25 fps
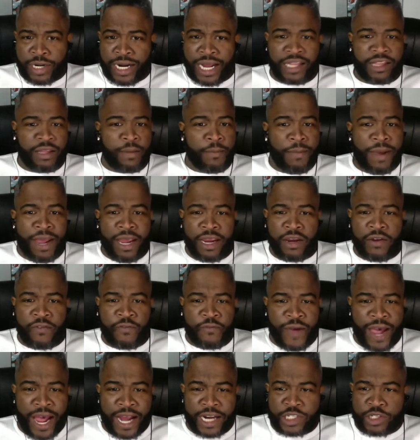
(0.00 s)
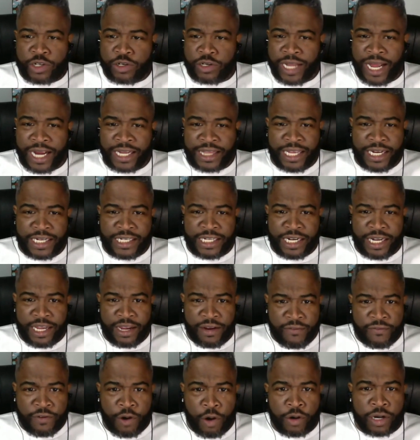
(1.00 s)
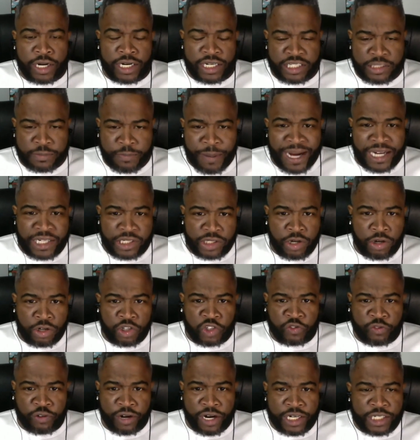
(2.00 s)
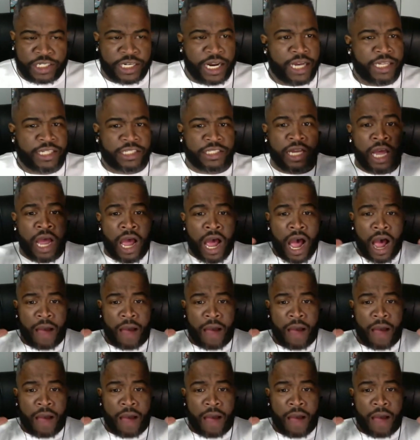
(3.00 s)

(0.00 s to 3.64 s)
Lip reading: Not the manufactured like they did In Vogue and the Spice Girls franchises.